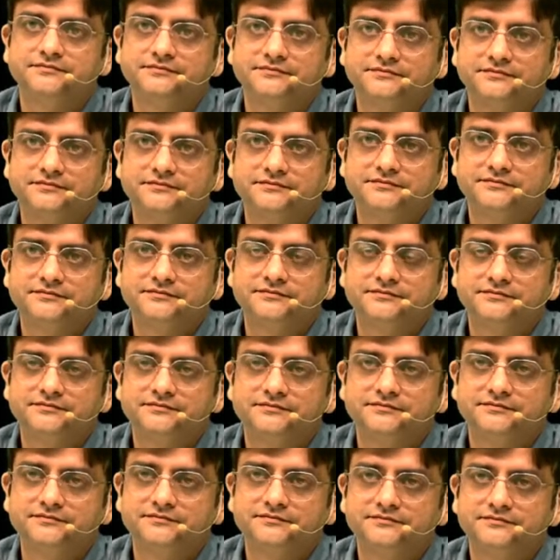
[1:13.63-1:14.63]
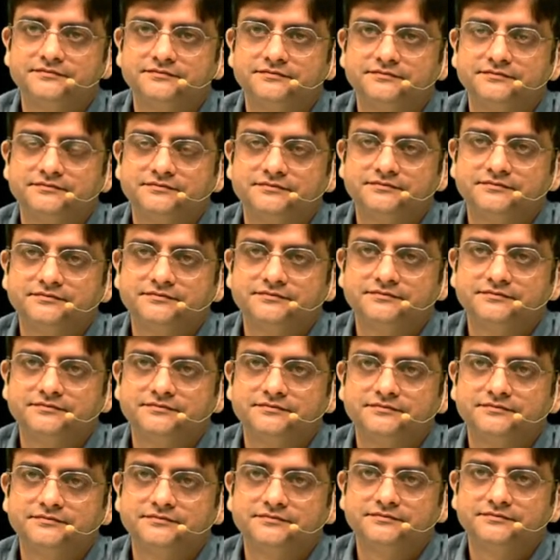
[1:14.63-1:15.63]

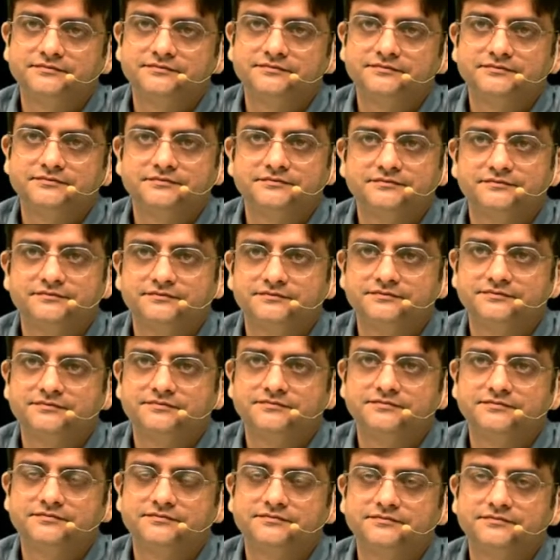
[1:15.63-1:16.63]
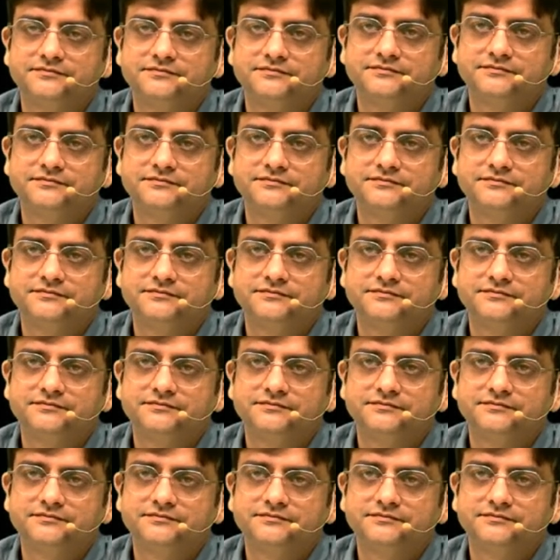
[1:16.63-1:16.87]
This person isn't speaking.